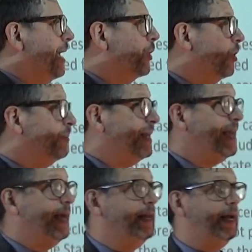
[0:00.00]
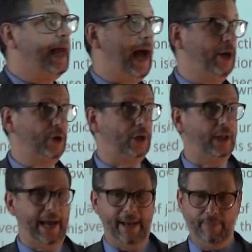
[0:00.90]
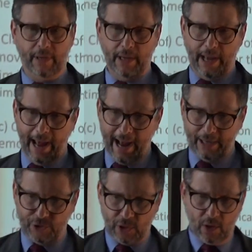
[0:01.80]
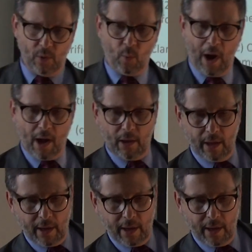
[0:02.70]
It could be in a counterclaim as well.